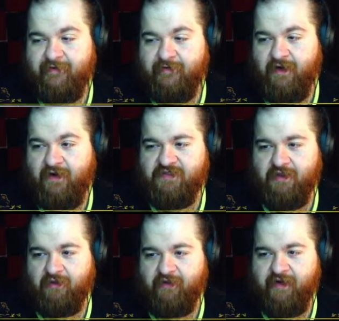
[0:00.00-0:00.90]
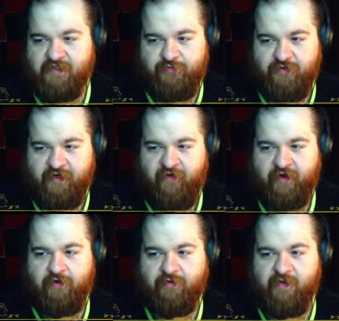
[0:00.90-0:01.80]
Also, the lighting is pretty
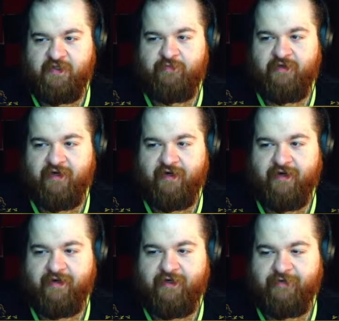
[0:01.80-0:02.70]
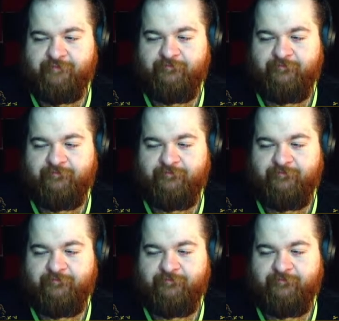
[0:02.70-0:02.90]
fucking crisp on